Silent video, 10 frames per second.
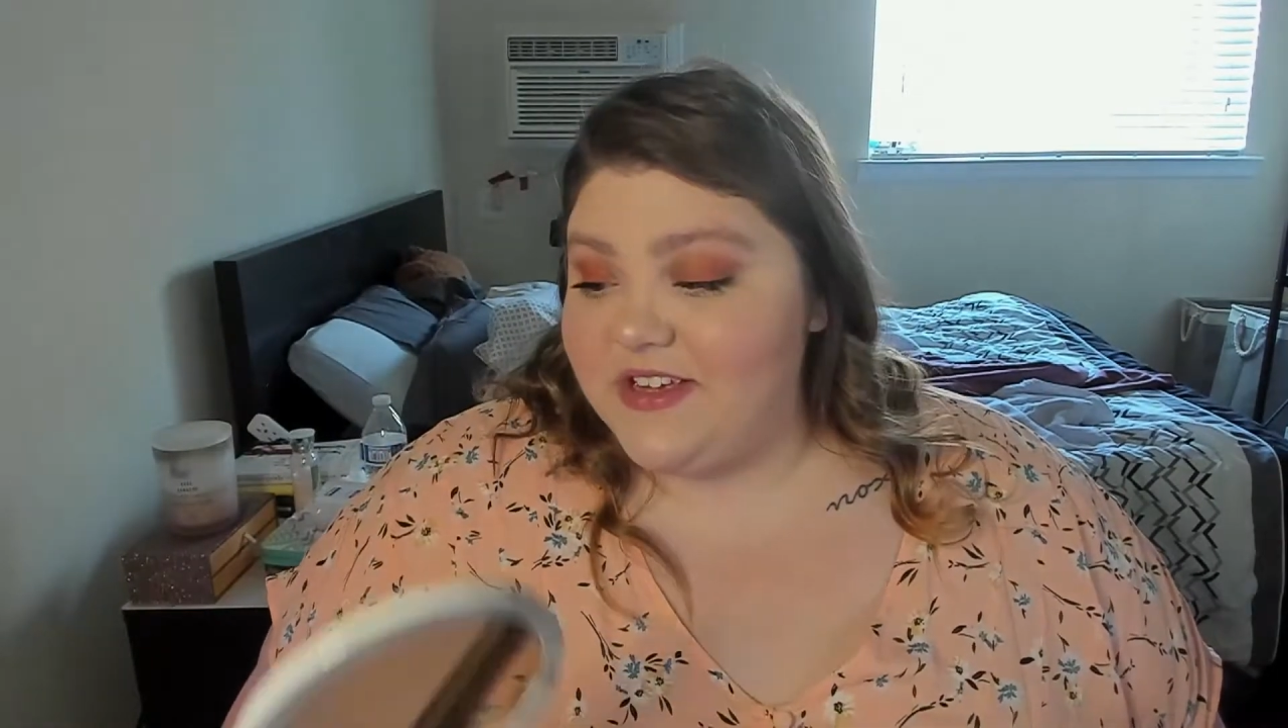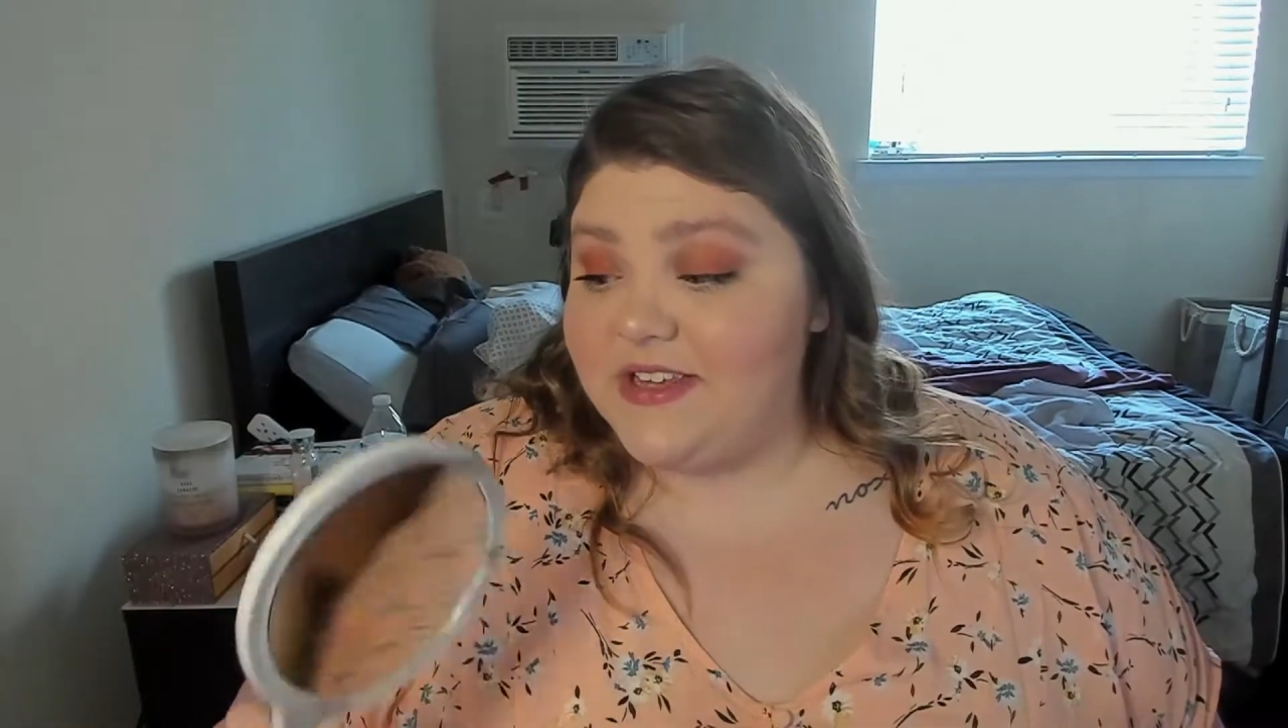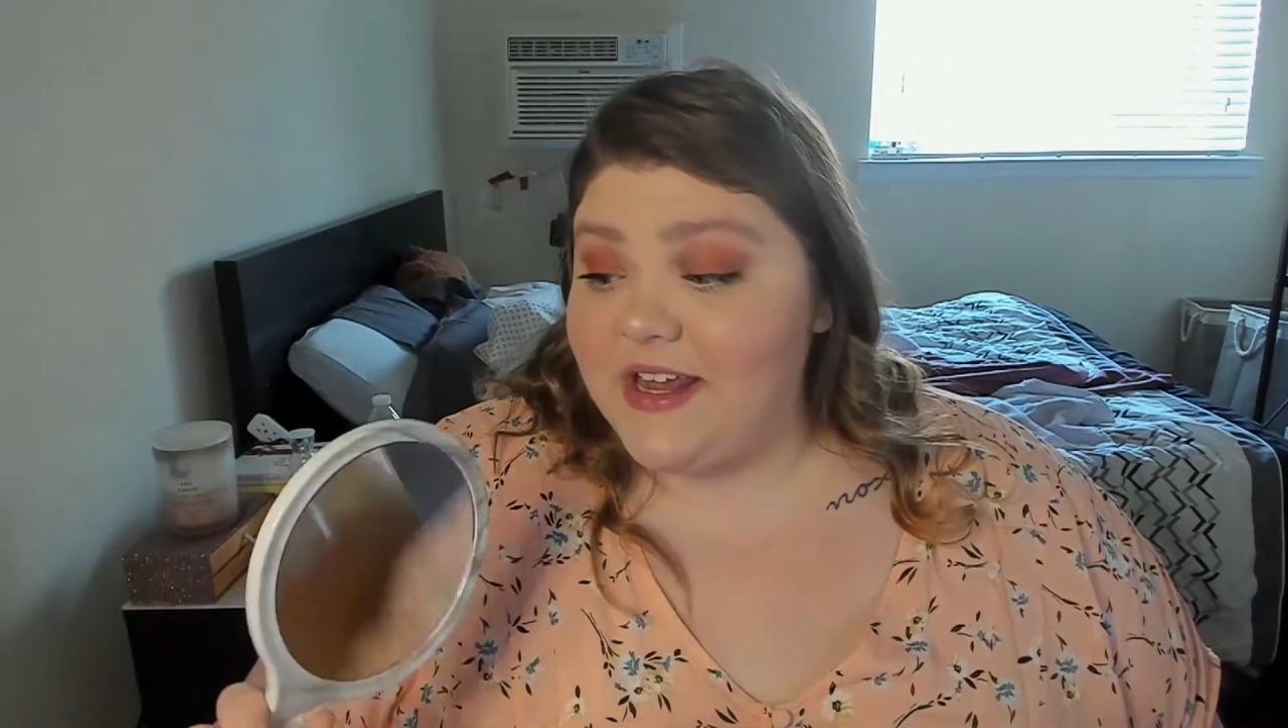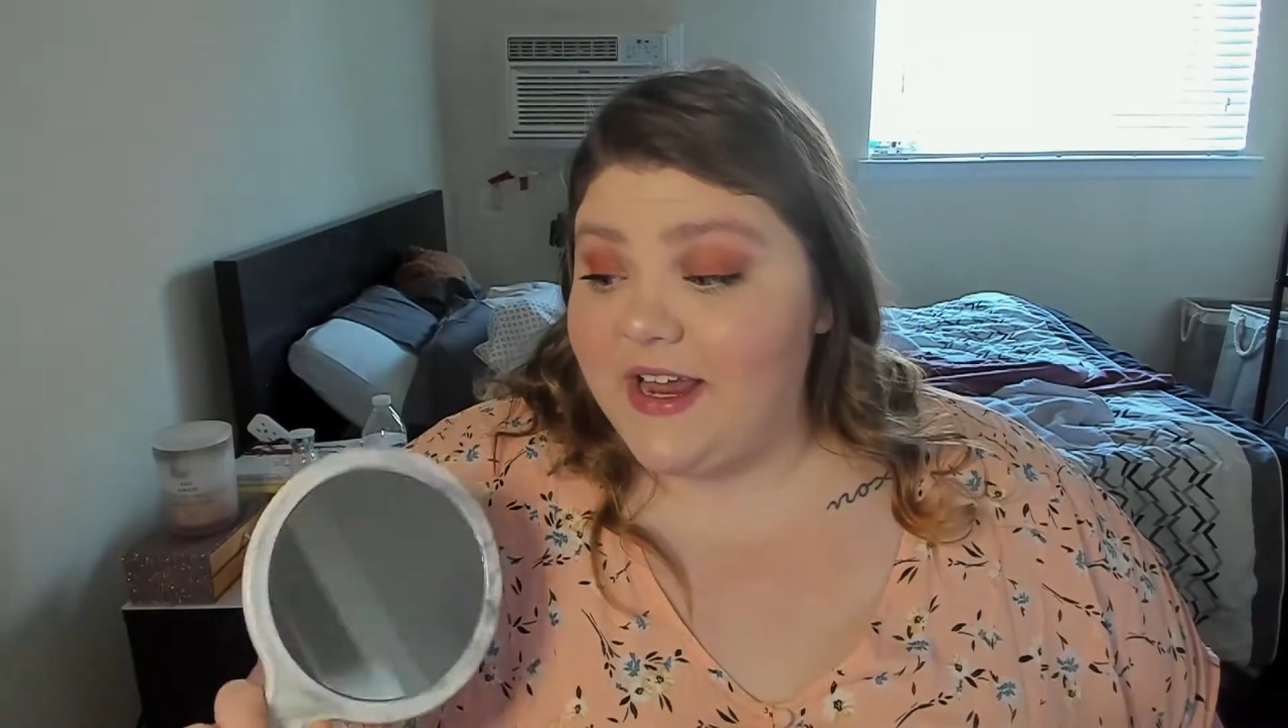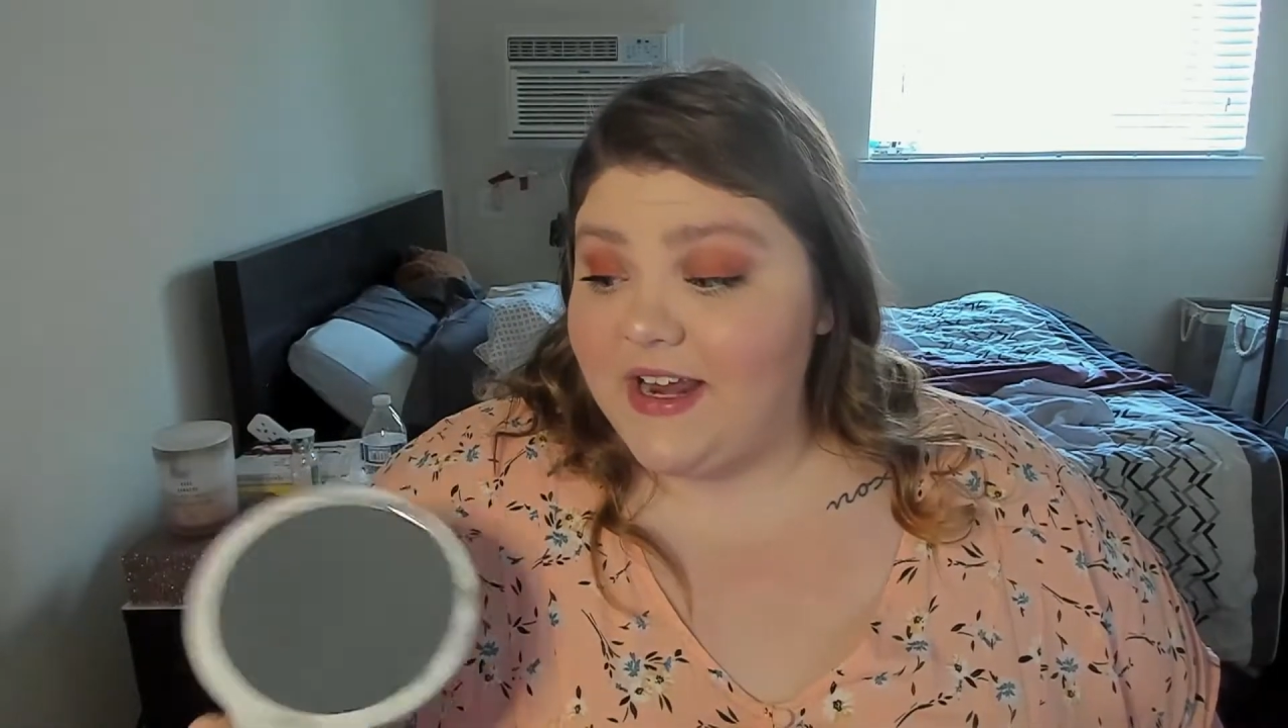
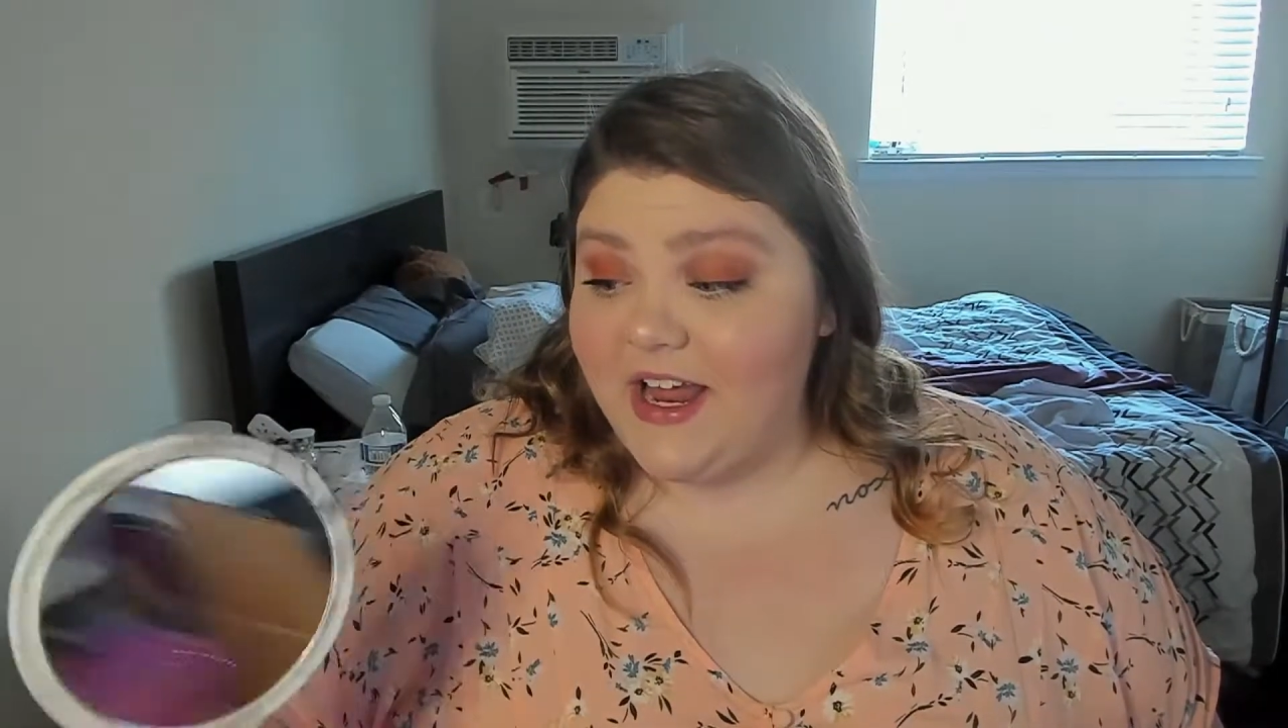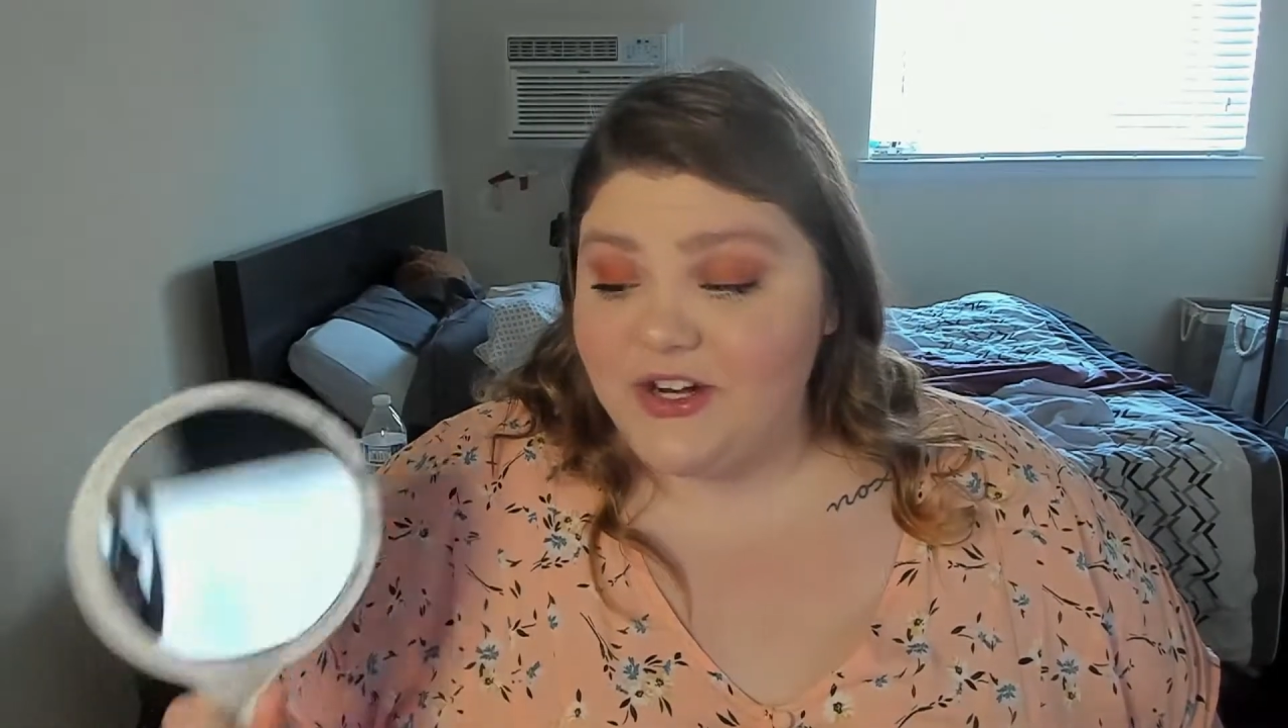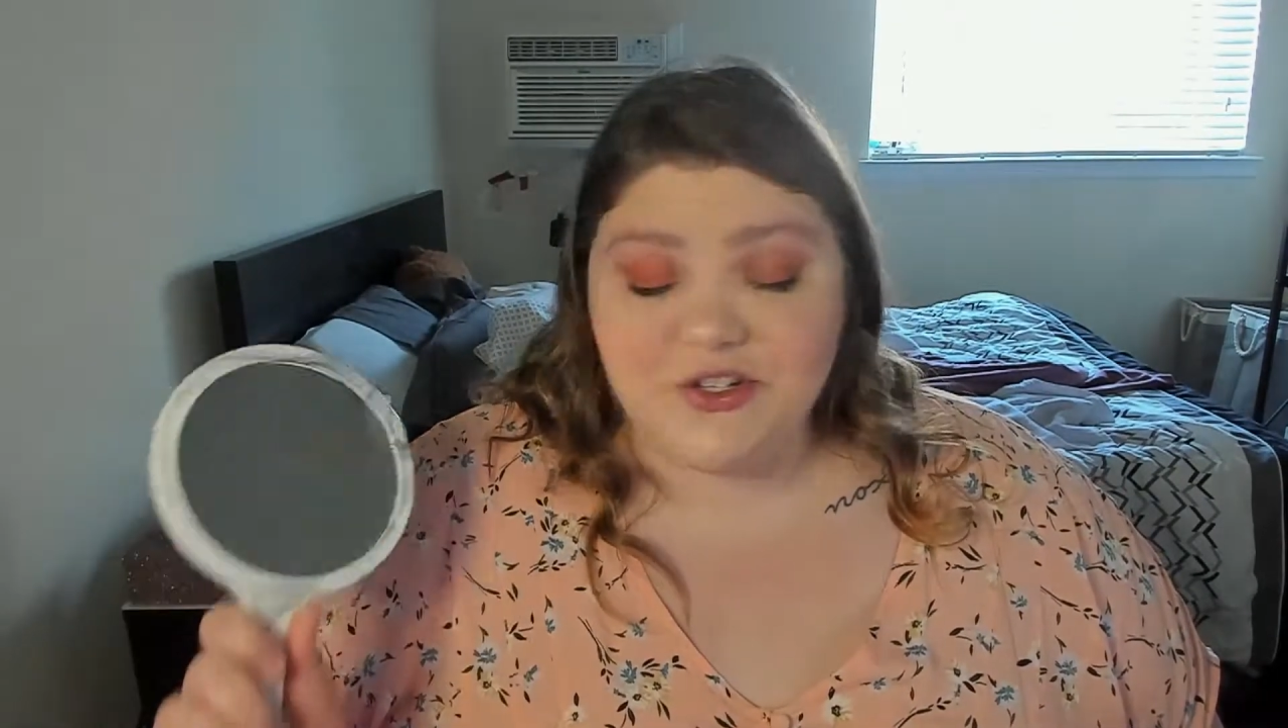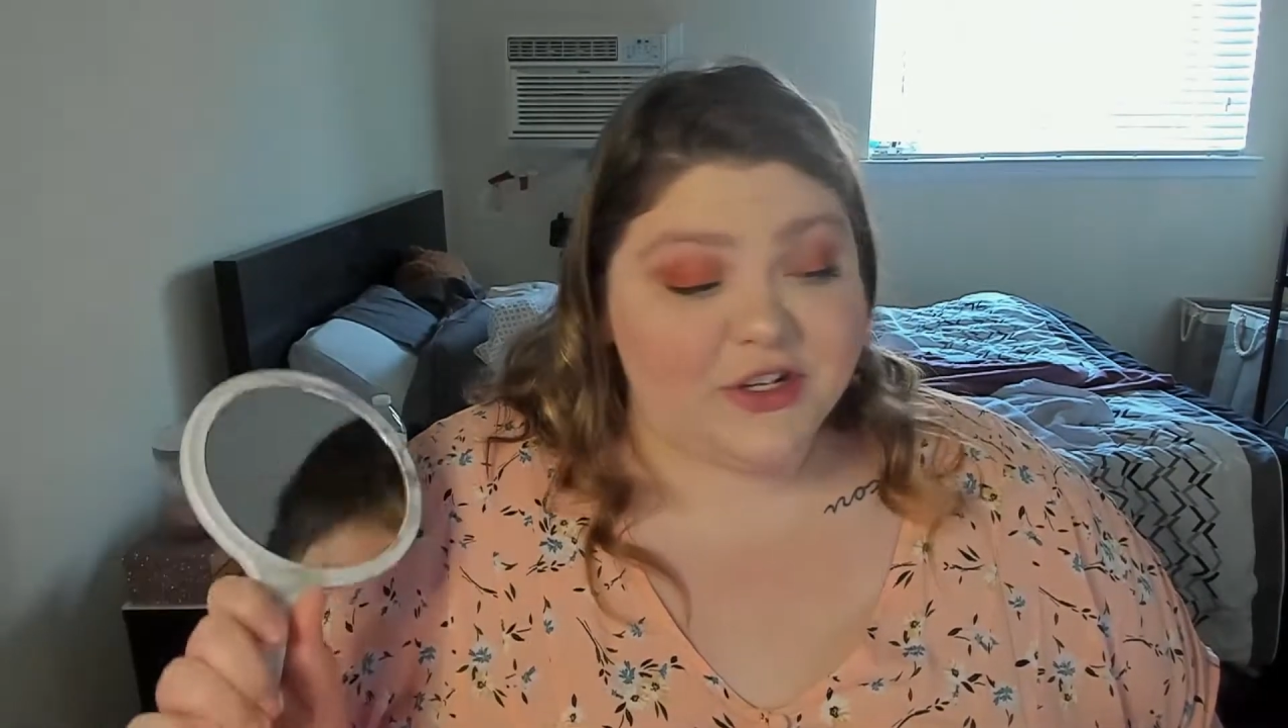and I can actually